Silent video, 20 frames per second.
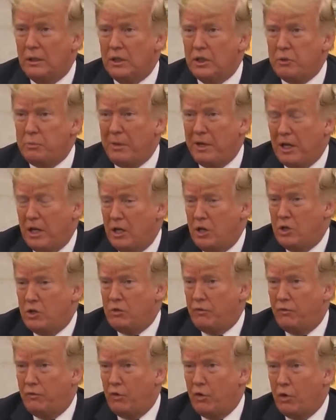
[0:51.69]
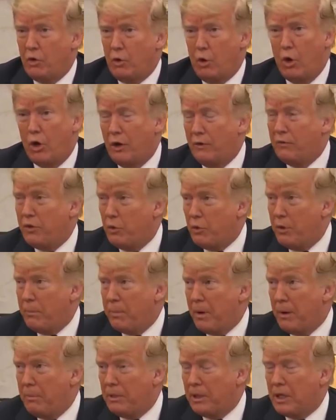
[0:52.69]
speaking for all of the
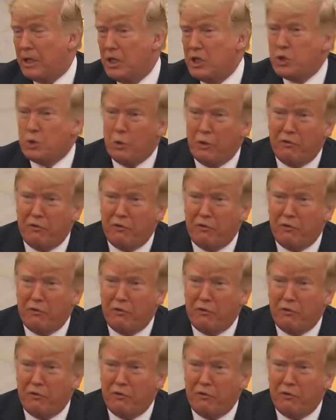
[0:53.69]
Republicans,